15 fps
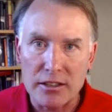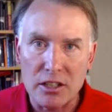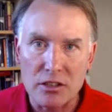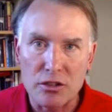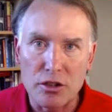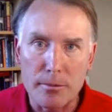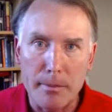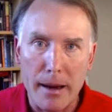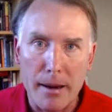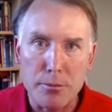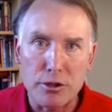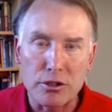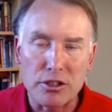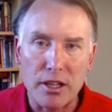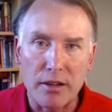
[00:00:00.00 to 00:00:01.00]
to
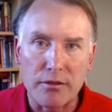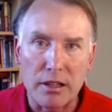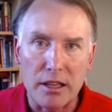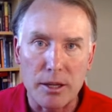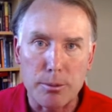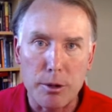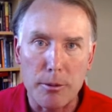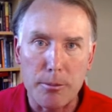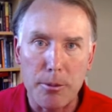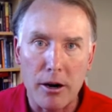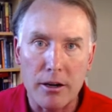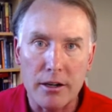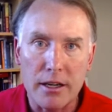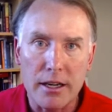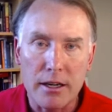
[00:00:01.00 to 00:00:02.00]
members of the Liberal
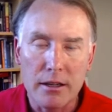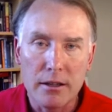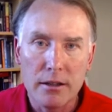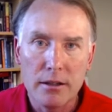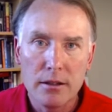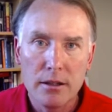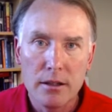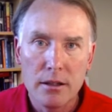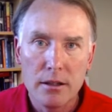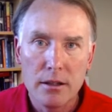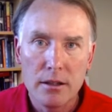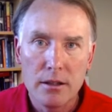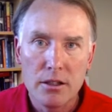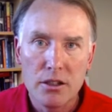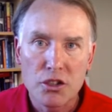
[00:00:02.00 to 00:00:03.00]
Party.
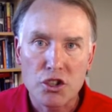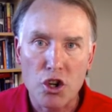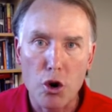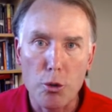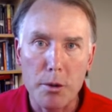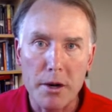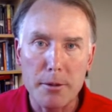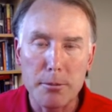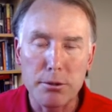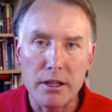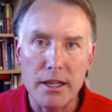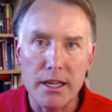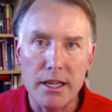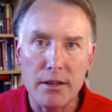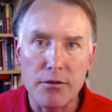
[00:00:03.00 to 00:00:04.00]
So we
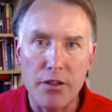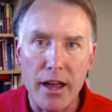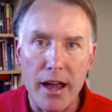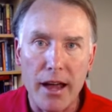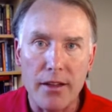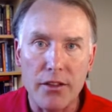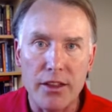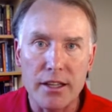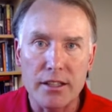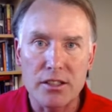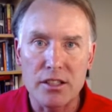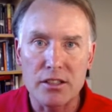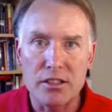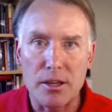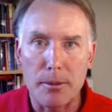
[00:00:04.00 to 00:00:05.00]
believe that this
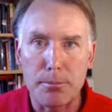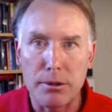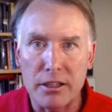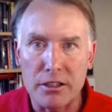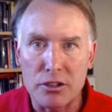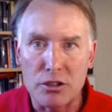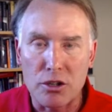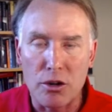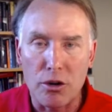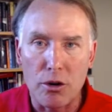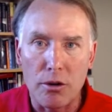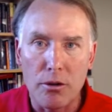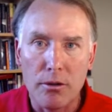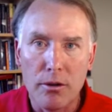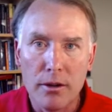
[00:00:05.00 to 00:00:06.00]
is a
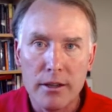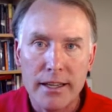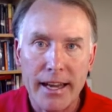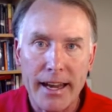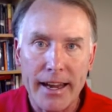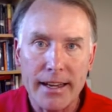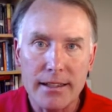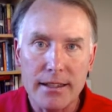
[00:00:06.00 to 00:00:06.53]
political hit